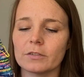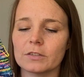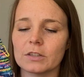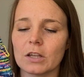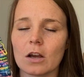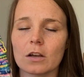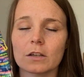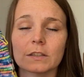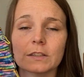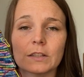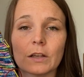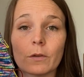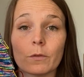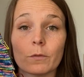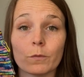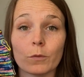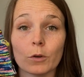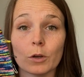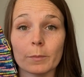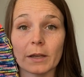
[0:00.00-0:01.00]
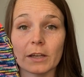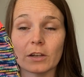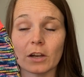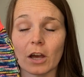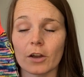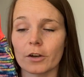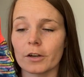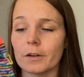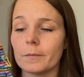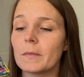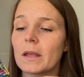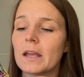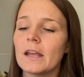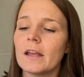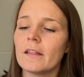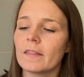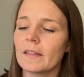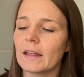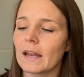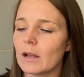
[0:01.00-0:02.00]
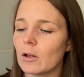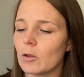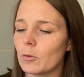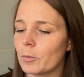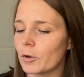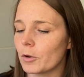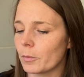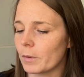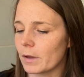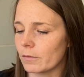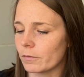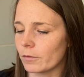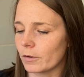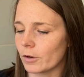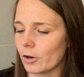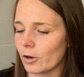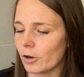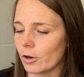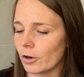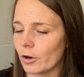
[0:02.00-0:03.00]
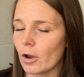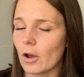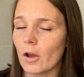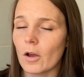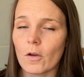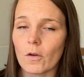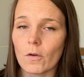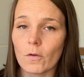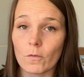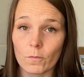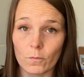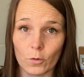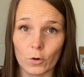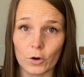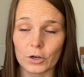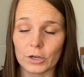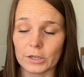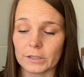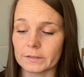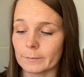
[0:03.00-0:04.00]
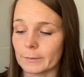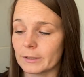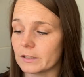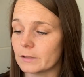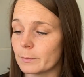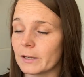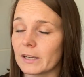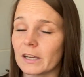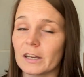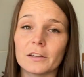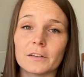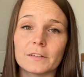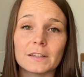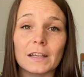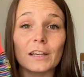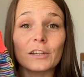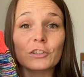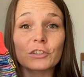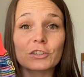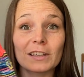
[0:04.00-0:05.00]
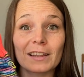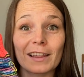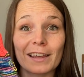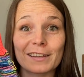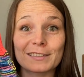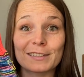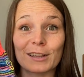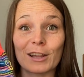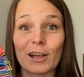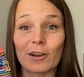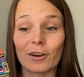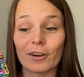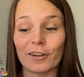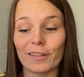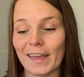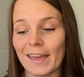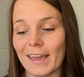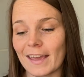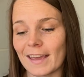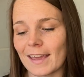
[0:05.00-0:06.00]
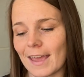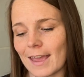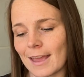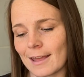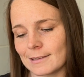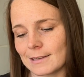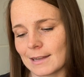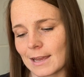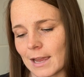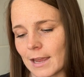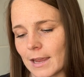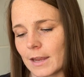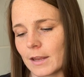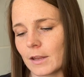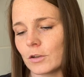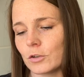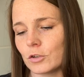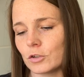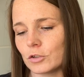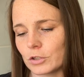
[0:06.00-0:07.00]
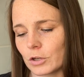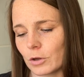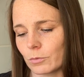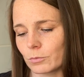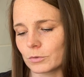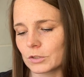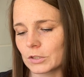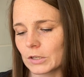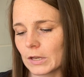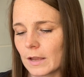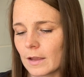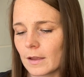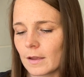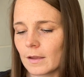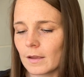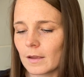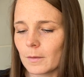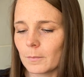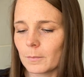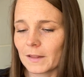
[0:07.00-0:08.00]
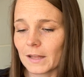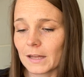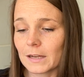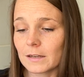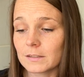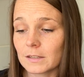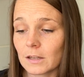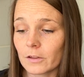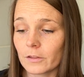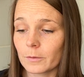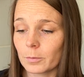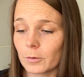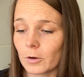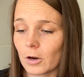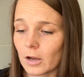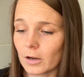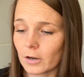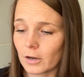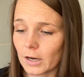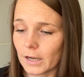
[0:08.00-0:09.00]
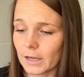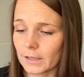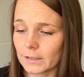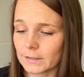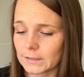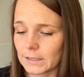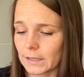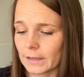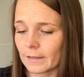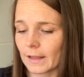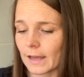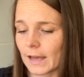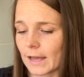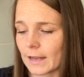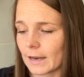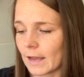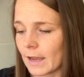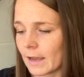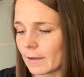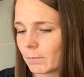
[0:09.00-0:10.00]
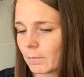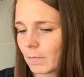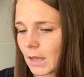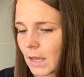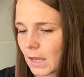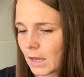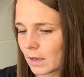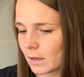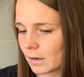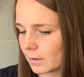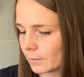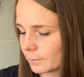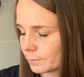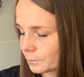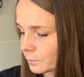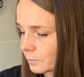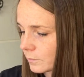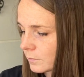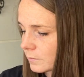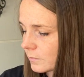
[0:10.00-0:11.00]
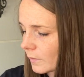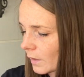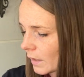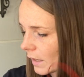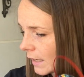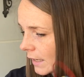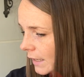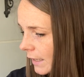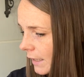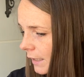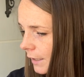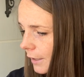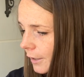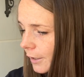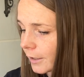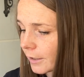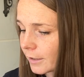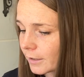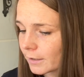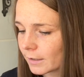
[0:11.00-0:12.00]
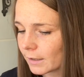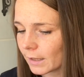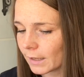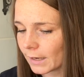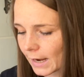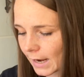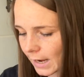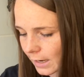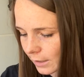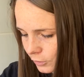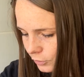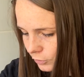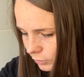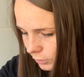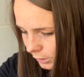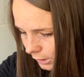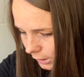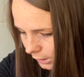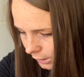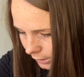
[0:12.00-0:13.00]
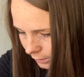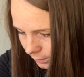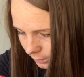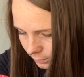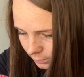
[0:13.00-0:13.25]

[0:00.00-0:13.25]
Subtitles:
socks for my daughter that I will put away for her for Christmas because she likes a longer leg and I don't. That is all the progress that I made here, and actually,